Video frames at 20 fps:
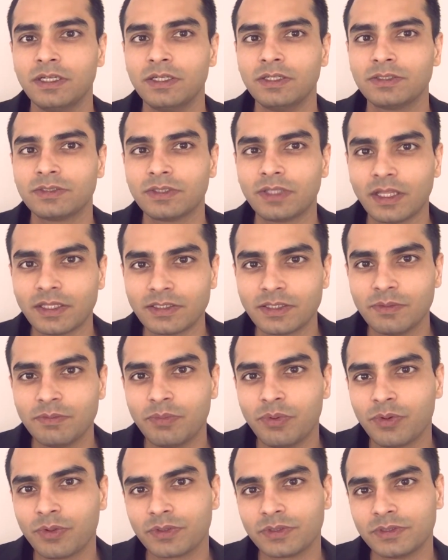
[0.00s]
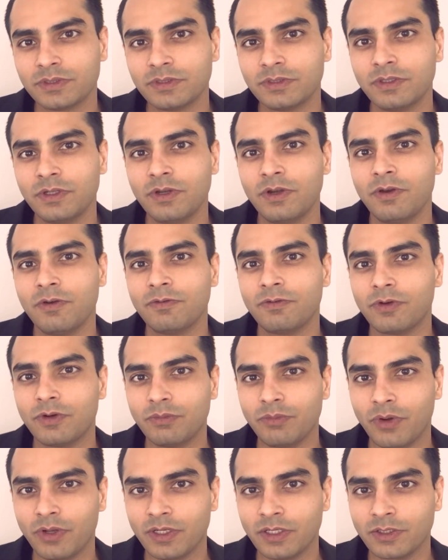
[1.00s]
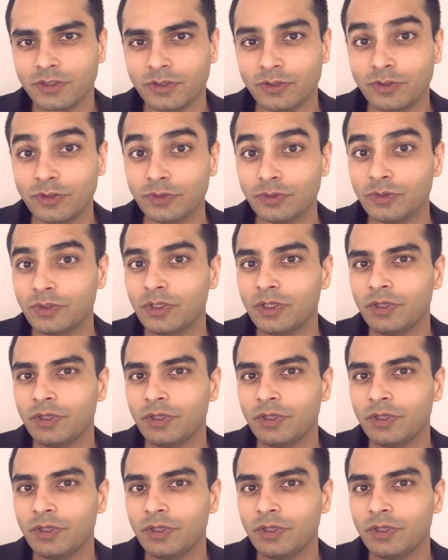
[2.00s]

So that's important for a modeler to do,